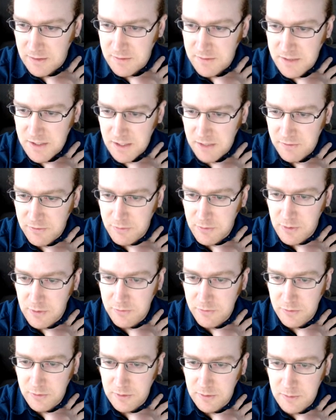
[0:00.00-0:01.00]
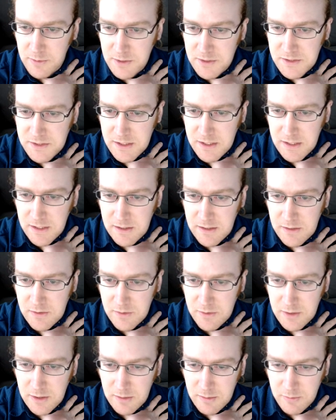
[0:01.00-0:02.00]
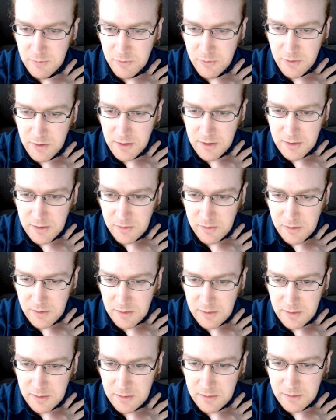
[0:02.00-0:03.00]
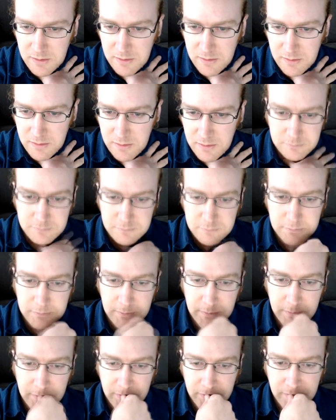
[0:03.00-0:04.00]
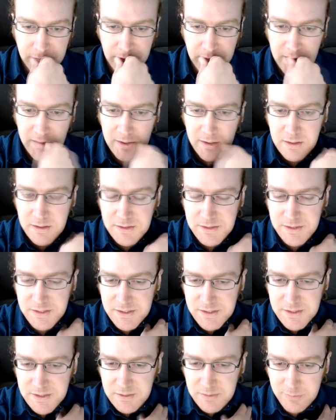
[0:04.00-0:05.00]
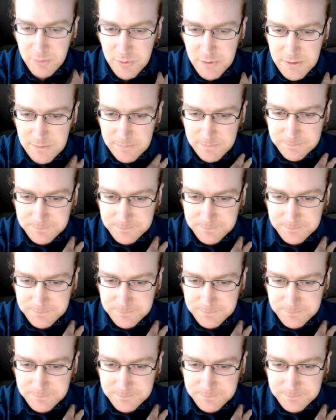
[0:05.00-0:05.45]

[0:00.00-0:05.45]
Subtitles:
There's like 3 or 4 liberties that I need to do in here before I can do anything like that. So this is a point.